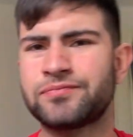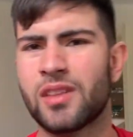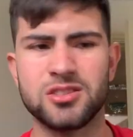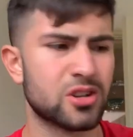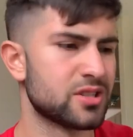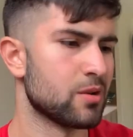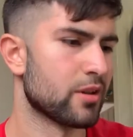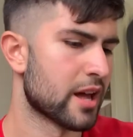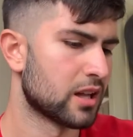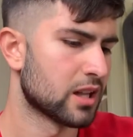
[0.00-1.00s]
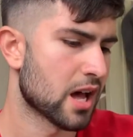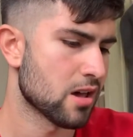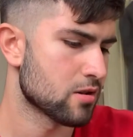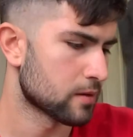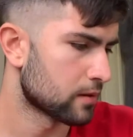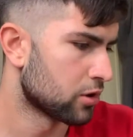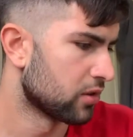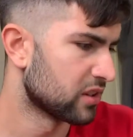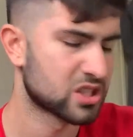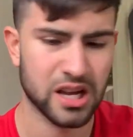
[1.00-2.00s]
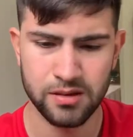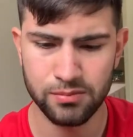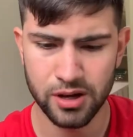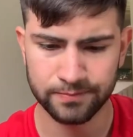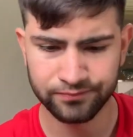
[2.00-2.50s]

So I'll see what they're like another time, but